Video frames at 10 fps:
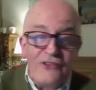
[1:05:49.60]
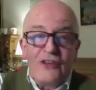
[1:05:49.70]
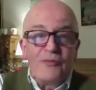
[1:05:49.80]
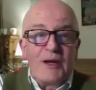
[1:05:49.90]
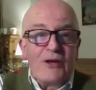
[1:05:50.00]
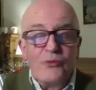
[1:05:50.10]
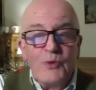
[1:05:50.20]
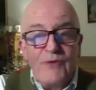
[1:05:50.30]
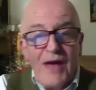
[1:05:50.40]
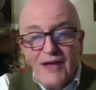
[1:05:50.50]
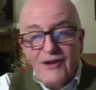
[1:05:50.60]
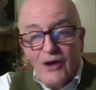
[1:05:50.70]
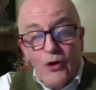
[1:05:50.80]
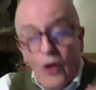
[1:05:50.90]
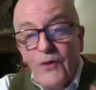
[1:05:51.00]
Just because we've had
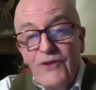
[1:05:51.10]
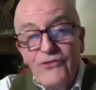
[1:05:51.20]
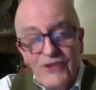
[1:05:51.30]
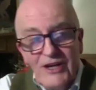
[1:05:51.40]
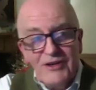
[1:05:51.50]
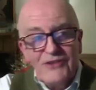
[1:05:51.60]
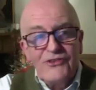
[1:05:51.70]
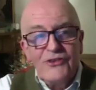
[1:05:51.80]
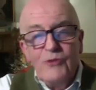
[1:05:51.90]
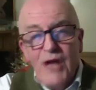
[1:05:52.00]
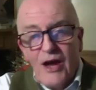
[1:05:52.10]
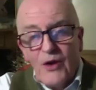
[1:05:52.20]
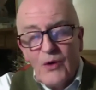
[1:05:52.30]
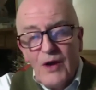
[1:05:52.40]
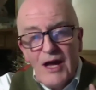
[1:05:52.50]
on this series, as you
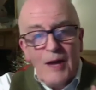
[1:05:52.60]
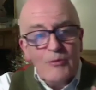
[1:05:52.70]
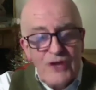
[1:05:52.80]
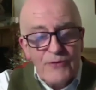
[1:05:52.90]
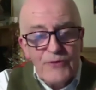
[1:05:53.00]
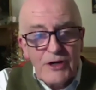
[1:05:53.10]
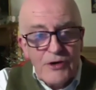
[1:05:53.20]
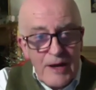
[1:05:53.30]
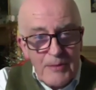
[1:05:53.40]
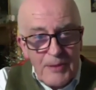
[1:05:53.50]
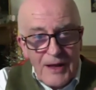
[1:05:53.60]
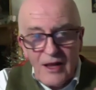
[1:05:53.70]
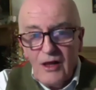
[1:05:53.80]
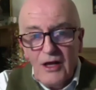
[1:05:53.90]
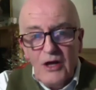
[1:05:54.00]
know, Jeffrey
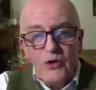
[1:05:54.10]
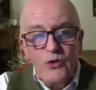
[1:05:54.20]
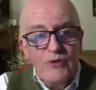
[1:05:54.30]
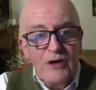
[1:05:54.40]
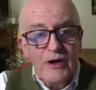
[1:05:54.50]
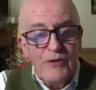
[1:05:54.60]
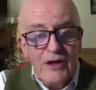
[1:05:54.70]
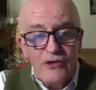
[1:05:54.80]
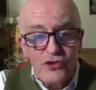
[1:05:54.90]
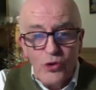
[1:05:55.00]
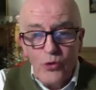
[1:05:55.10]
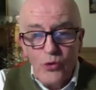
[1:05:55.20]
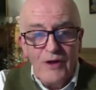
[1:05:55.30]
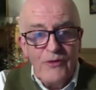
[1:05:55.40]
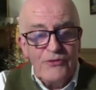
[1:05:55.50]
Kripal, who wrote a short,
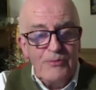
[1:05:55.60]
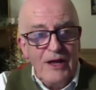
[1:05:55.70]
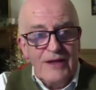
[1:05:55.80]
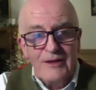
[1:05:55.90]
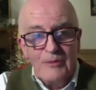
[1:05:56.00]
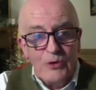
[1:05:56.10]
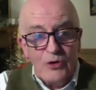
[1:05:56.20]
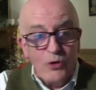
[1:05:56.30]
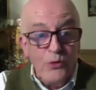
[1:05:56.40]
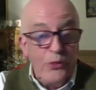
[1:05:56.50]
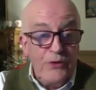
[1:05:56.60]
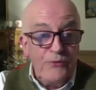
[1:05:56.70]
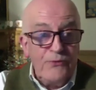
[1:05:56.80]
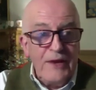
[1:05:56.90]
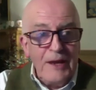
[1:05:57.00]
rather smart little book called The
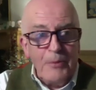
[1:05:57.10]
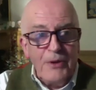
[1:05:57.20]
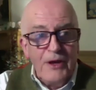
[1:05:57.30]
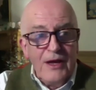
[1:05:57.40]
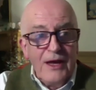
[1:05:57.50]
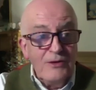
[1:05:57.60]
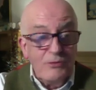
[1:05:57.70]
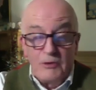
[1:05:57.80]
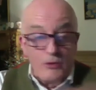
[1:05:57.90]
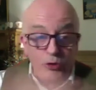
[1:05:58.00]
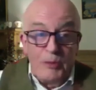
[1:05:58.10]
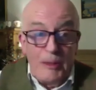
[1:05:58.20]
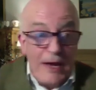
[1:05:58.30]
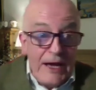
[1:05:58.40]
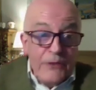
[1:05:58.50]
Flip. And it could be
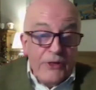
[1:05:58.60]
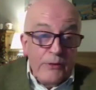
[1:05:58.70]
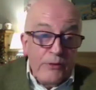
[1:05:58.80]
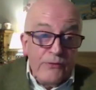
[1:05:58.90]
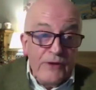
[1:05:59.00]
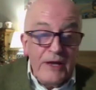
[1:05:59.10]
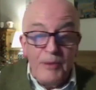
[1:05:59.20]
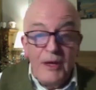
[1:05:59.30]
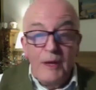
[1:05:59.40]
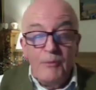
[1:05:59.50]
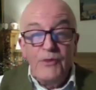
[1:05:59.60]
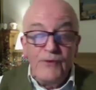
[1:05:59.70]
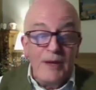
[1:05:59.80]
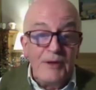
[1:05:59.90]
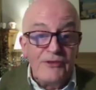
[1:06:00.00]
about anything, The Flip, but the
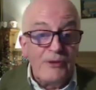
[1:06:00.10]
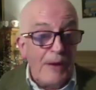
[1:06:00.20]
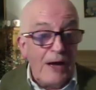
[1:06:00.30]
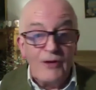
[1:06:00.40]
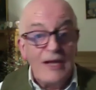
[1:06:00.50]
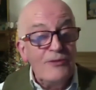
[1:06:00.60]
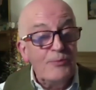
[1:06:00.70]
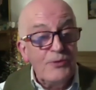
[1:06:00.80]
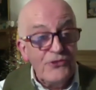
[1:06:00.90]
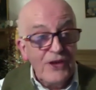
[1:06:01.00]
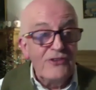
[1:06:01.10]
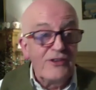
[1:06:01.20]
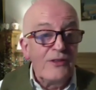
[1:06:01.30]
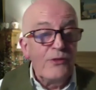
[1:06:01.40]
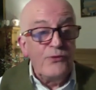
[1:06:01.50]
flip it's about is
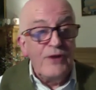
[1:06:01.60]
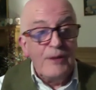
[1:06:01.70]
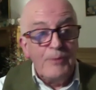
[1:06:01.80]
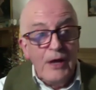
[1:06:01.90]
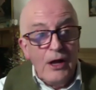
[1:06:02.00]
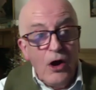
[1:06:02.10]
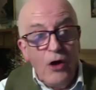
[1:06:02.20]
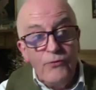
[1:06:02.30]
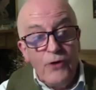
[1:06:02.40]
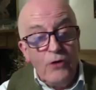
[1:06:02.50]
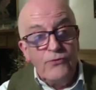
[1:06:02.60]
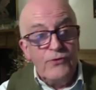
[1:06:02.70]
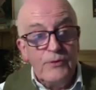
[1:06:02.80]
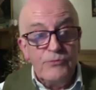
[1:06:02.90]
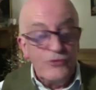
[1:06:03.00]
precisely the flip of
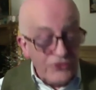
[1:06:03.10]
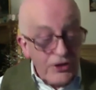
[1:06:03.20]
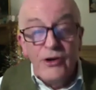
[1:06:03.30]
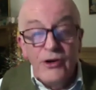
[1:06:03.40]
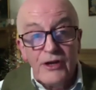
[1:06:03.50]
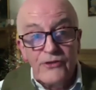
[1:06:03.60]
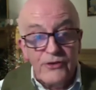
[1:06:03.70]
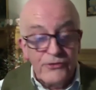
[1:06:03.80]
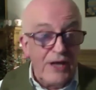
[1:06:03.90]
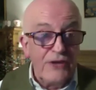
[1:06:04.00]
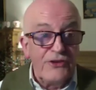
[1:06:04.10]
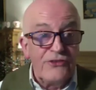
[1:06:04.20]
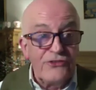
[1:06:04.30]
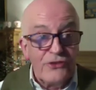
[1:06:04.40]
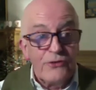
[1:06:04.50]
serious
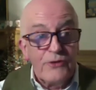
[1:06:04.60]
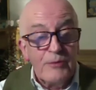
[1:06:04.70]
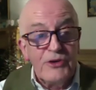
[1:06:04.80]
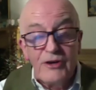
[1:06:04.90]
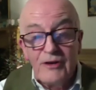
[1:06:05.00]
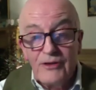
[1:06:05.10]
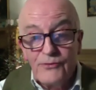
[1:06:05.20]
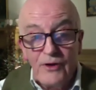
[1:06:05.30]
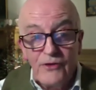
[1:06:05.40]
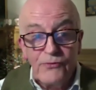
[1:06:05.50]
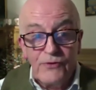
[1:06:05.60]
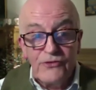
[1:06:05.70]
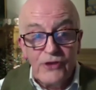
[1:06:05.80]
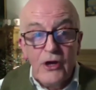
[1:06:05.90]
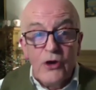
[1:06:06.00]
scientists and materialist
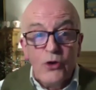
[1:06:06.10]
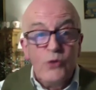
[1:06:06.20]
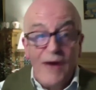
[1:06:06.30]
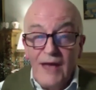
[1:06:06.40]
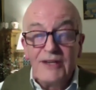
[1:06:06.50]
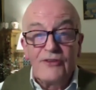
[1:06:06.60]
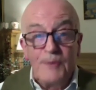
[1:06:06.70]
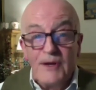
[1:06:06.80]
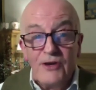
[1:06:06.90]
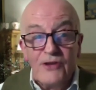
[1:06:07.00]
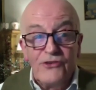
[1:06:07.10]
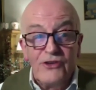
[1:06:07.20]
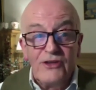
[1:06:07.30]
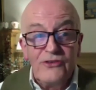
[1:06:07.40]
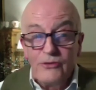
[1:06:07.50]
philosophers who've had
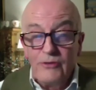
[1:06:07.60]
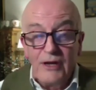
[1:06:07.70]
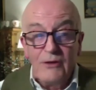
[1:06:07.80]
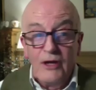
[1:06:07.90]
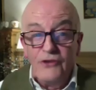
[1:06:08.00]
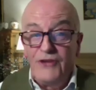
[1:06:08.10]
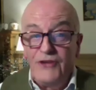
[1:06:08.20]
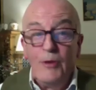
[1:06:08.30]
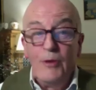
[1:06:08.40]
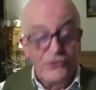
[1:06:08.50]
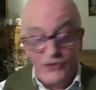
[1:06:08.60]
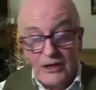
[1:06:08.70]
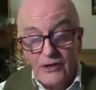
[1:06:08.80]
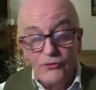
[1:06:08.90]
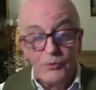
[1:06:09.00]
experiences, you know,
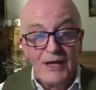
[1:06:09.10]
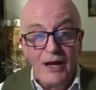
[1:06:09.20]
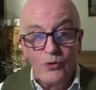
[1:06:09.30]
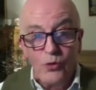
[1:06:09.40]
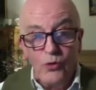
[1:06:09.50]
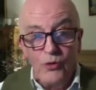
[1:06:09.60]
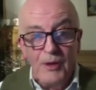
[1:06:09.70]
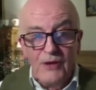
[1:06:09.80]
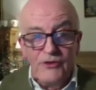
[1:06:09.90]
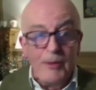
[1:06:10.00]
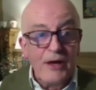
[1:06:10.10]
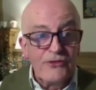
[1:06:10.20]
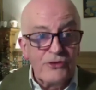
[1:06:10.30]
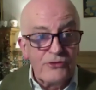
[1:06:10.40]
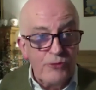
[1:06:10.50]
Damascene, as we now call them,
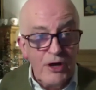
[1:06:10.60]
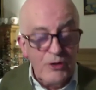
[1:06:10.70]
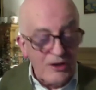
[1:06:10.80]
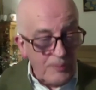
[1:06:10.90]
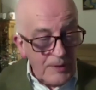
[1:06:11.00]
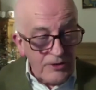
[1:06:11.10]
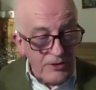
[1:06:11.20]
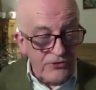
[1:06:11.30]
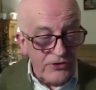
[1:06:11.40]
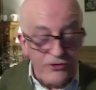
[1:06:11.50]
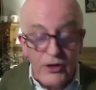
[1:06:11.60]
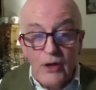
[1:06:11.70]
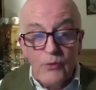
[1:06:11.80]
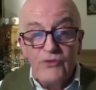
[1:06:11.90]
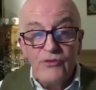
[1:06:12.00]
Damascus Road experiences,
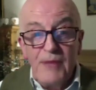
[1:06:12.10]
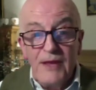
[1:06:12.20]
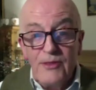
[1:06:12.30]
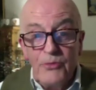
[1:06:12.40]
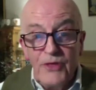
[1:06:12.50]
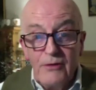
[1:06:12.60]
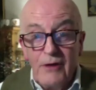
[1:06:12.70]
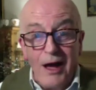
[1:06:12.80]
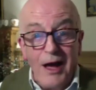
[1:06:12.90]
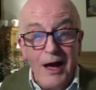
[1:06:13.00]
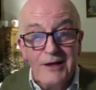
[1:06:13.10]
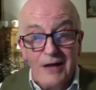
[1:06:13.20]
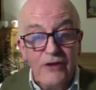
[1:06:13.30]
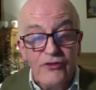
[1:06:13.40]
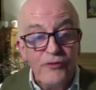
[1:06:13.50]
which have made them think, I
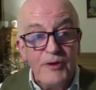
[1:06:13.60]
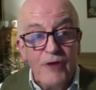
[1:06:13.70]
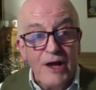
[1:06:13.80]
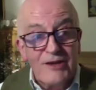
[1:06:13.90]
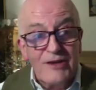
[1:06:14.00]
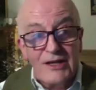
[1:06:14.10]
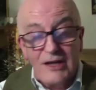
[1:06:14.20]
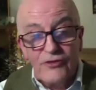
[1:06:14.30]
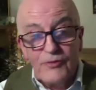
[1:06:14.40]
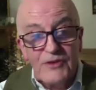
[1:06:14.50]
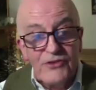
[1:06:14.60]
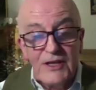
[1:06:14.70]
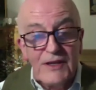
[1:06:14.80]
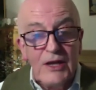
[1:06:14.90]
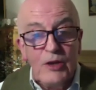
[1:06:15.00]
can't have been right, I can't have been
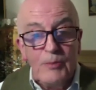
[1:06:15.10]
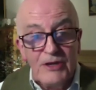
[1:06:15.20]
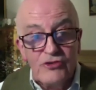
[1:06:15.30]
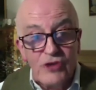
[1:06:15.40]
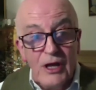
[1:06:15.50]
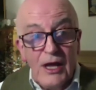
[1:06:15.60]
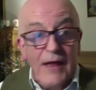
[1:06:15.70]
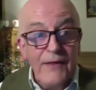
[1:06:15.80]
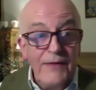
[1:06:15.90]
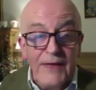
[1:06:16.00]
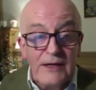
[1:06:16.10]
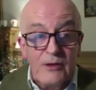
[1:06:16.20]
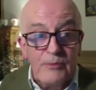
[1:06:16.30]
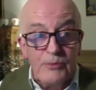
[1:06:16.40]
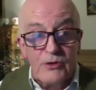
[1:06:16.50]
seeing the whole picture. And that
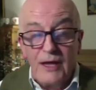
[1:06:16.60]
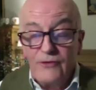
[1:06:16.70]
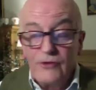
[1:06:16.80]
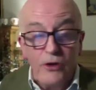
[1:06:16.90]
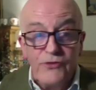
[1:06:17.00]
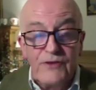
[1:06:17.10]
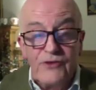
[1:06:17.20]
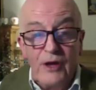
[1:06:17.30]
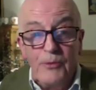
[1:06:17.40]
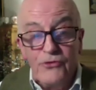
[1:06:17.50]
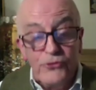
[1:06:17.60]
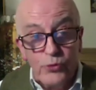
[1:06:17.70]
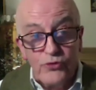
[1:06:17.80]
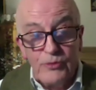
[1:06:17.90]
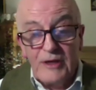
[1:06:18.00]
little book has lots of examples and
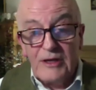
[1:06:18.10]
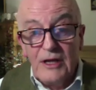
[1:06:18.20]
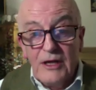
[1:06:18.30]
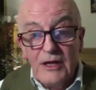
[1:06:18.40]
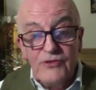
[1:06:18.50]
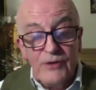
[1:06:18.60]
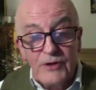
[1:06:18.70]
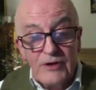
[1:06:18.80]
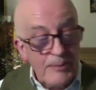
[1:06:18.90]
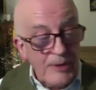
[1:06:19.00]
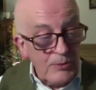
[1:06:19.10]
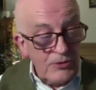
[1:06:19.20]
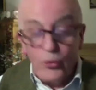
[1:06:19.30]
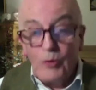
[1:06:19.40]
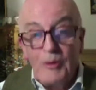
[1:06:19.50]
talks about it. And Jeffrey Kripal will
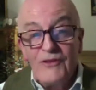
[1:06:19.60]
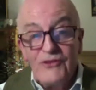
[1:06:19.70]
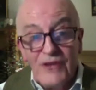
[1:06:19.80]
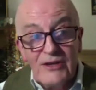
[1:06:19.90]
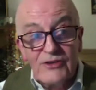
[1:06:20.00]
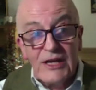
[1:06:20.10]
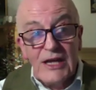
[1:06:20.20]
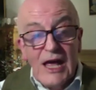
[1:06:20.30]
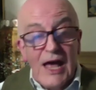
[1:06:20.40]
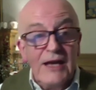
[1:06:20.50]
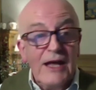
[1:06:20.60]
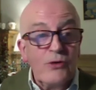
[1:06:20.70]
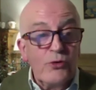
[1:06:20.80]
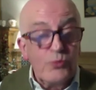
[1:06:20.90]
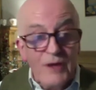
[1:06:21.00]
talk about this endlessly. And
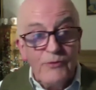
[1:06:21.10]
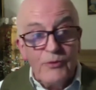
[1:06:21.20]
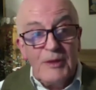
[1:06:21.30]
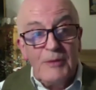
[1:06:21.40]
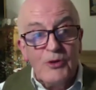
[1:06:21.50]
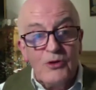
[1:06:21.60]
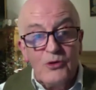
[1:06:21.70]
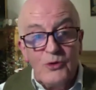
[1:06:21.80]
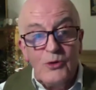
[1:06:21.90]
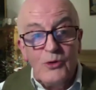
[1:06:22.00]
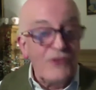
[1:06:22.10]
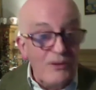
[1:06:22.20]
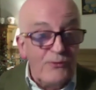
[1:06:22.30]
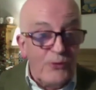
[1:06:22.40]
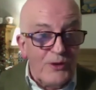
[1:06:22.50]
of course, one of the people who has
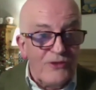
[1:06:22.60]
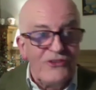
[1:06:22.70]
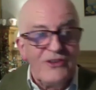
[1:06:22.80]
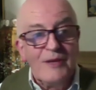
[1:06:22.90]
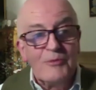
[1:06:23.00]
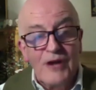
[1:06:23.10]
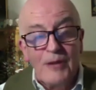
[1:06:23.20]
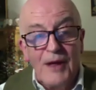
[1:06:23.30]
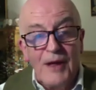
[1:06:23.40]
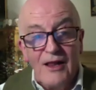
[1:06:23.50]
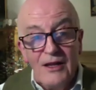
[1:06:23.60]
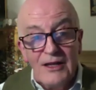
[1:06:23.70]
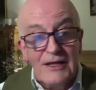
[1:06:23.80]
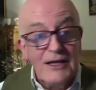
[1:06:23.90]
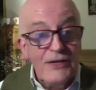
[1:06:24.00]
influenced Kripal
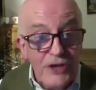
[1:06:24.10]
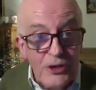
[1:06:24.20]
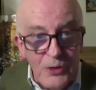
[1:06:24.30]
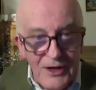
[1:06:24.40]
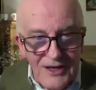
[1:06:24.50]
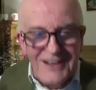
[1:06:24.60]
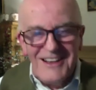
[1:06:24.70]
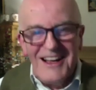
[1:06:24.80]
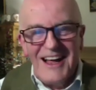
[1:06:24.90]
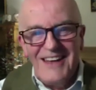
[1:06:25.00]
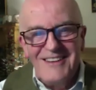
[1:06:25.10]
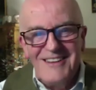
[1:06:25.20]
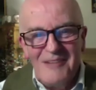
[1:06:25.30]
is you. and